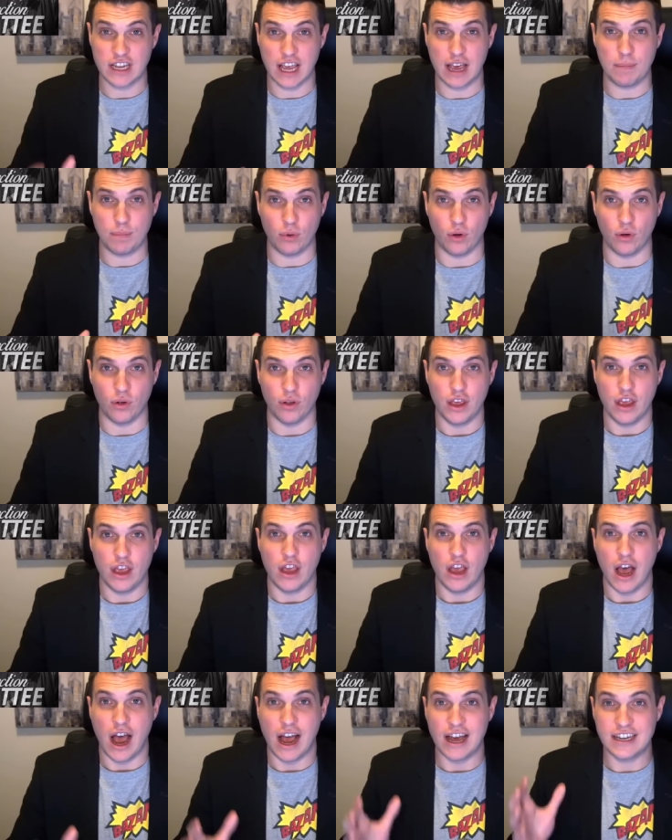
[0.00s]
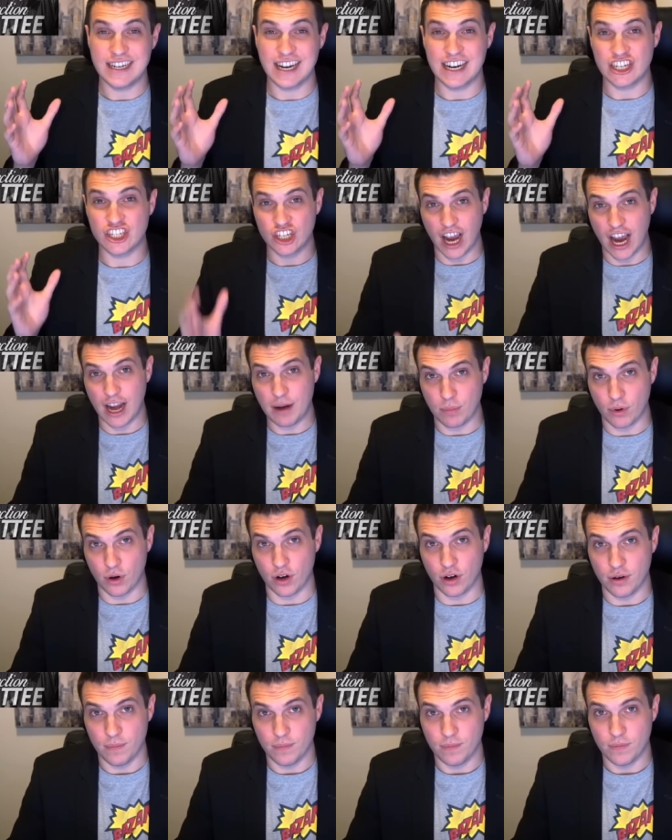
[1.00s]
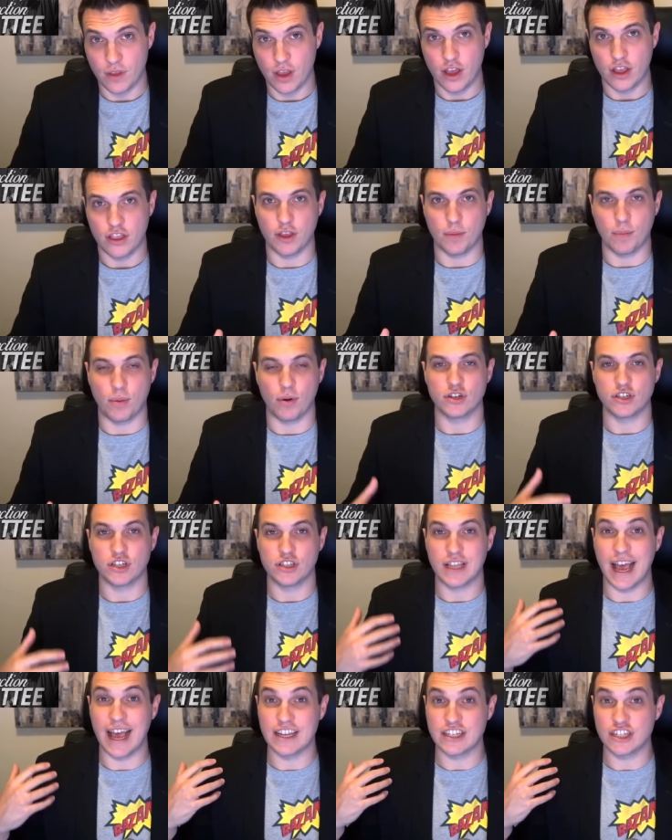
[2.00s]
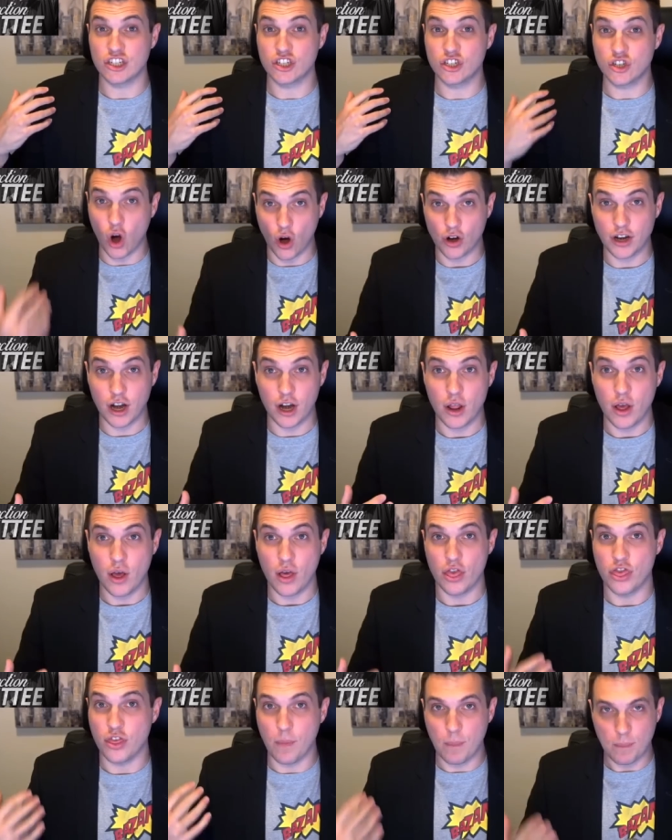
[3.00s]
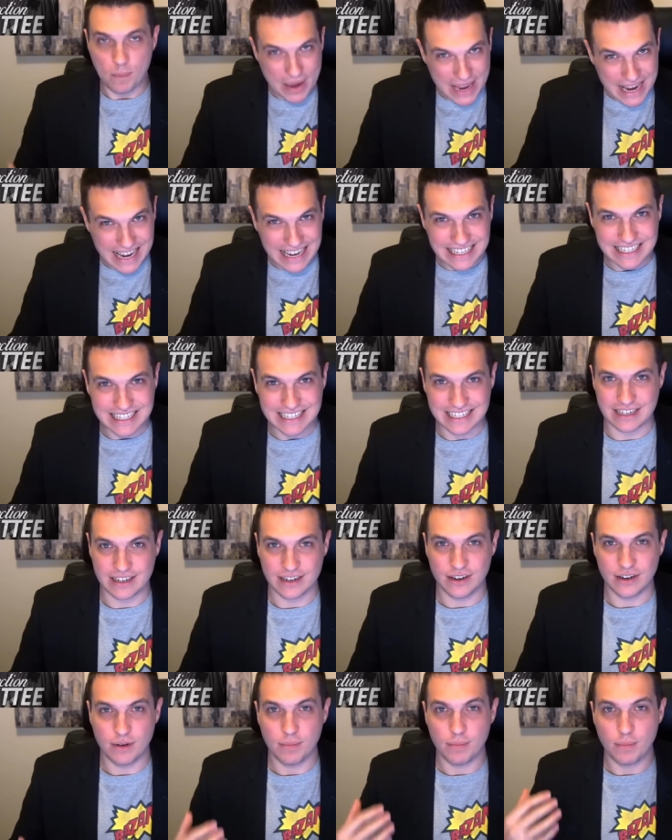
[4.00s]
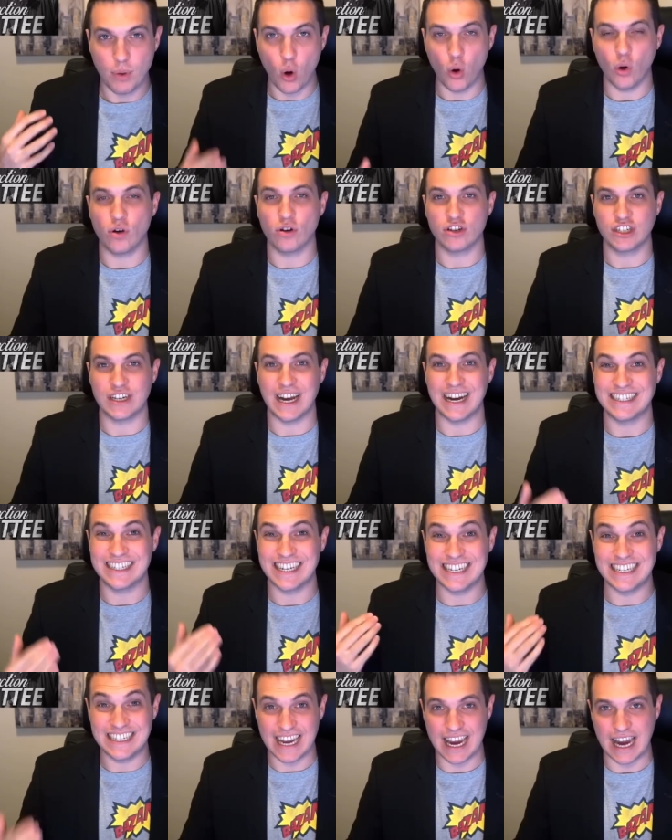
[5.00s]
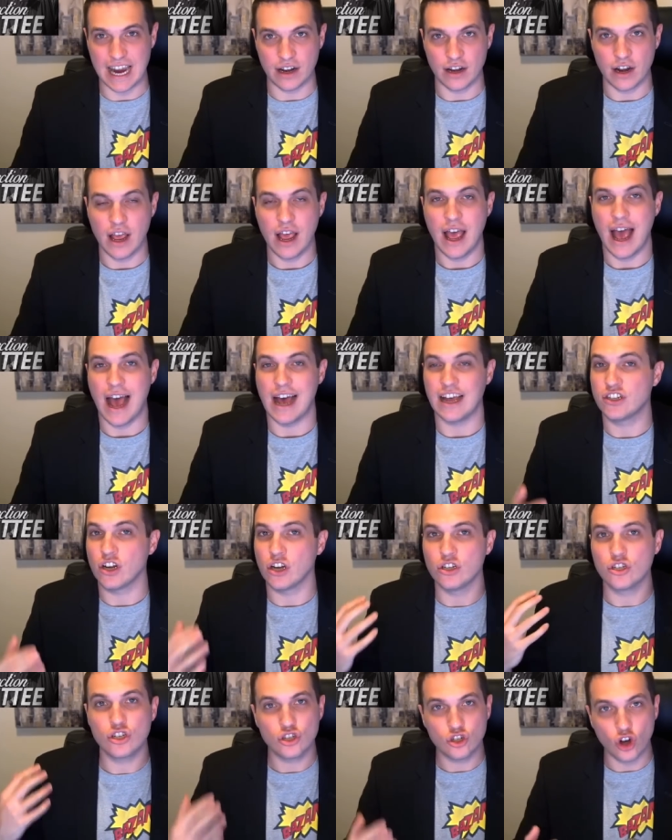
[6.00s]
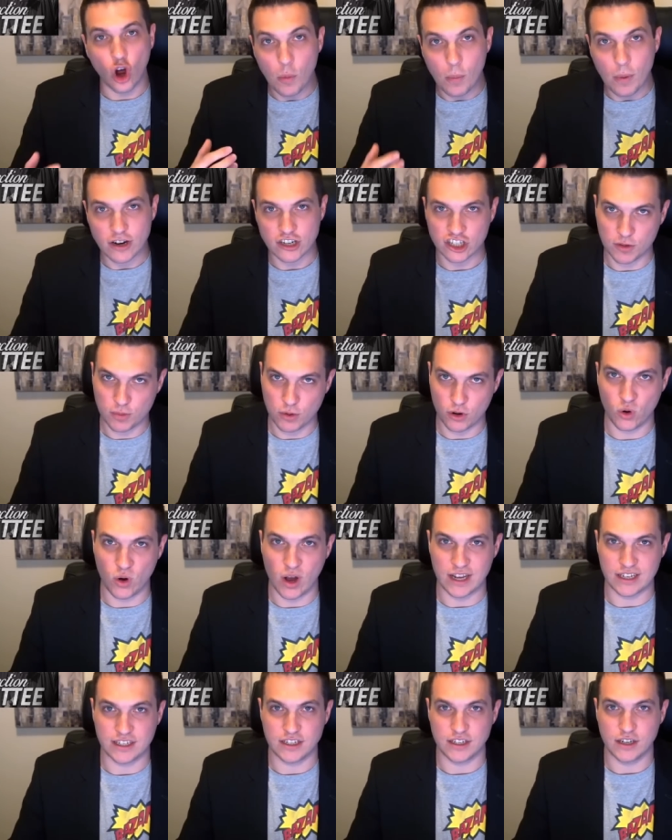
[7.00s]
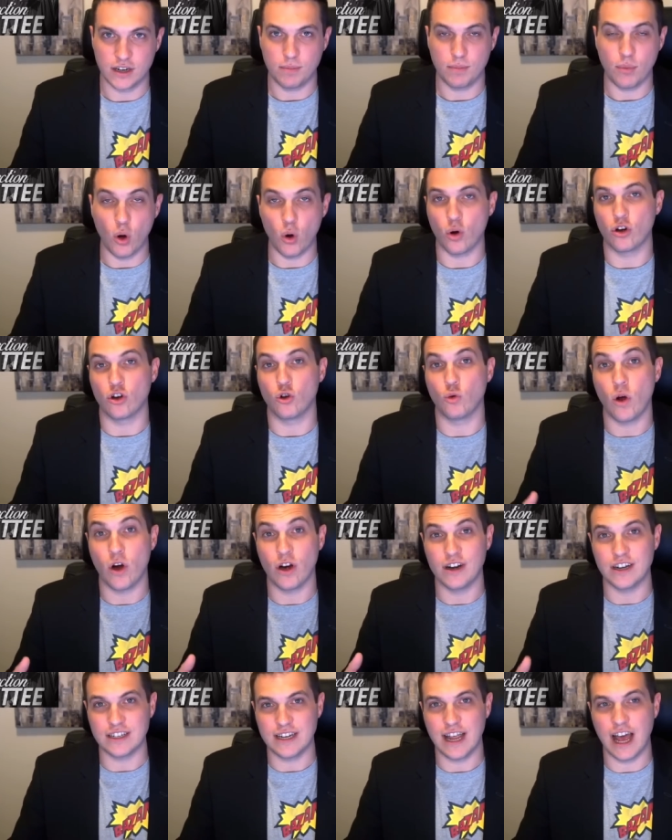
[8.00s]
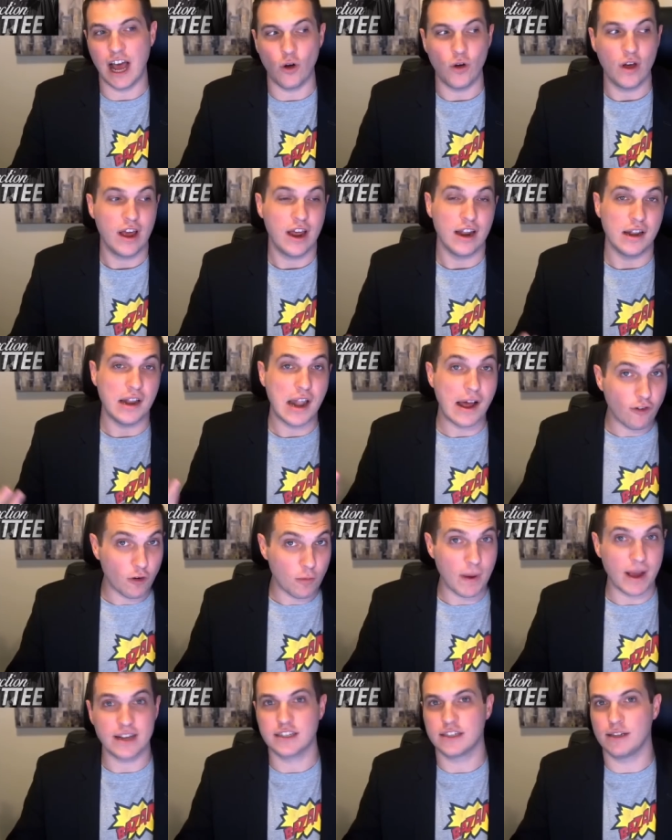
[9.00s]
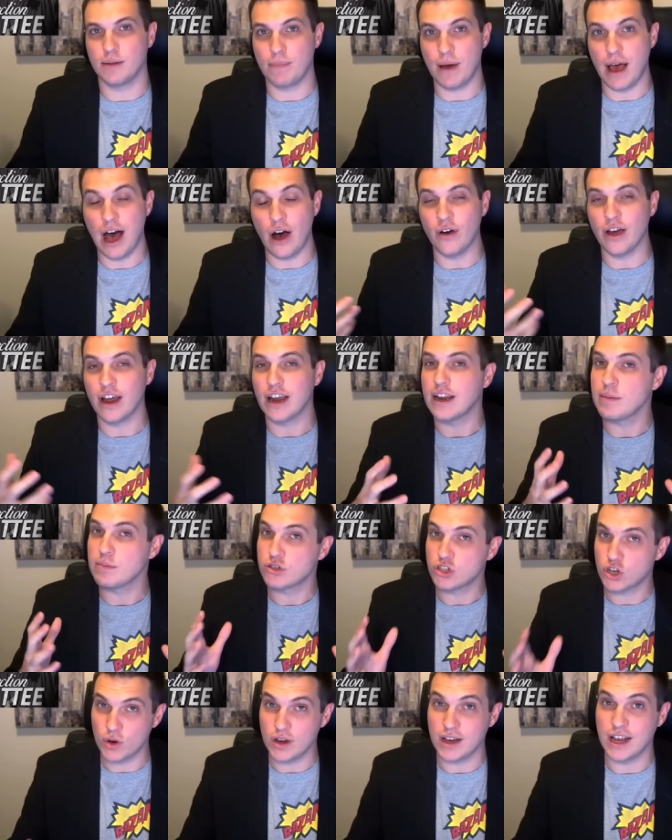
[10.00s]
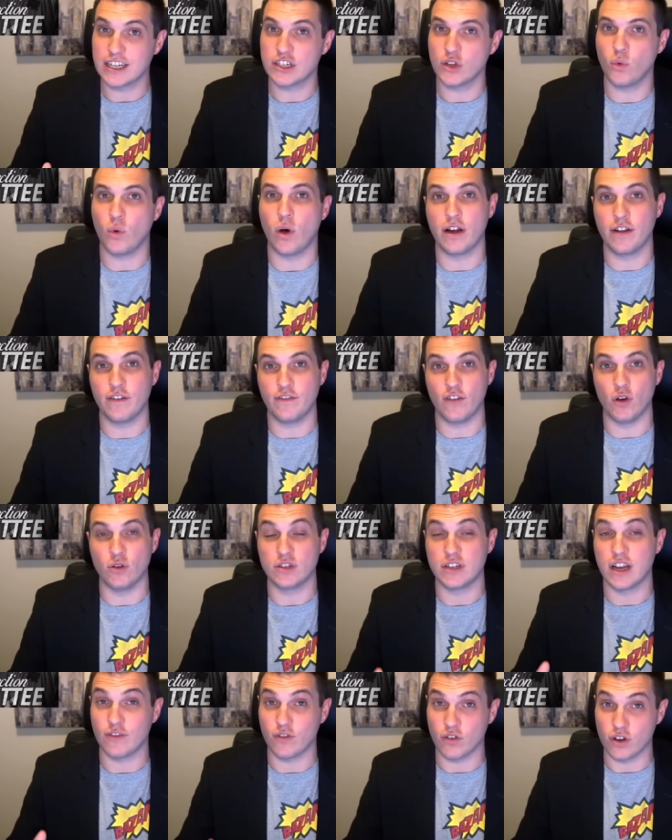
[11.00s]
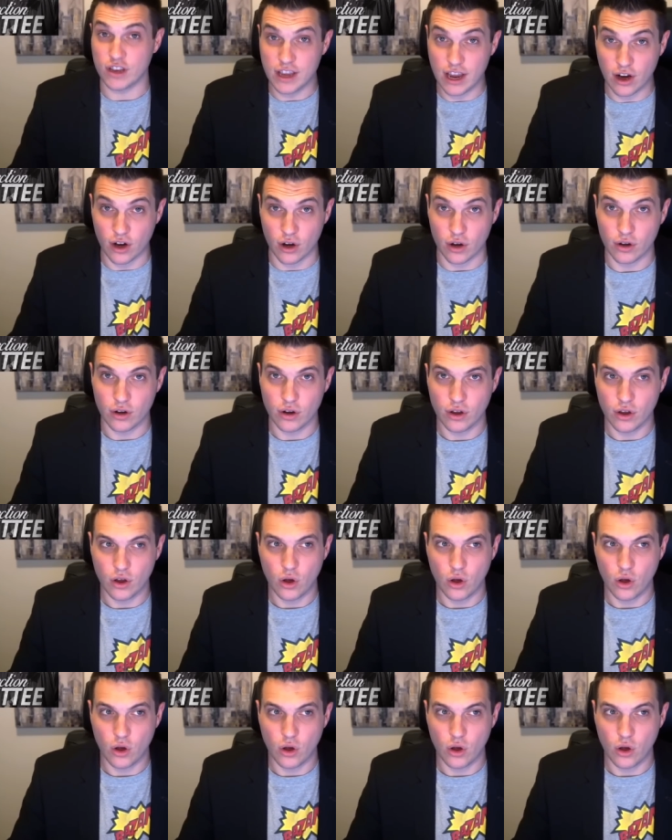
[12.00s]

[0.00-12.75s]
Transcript: example, Isaiah Scheinberg, the person that has started the biggest poker site to date, has done so much to progress poker to where it is now, never makes the ballot, and I'm sure he gets a lot of votes every year.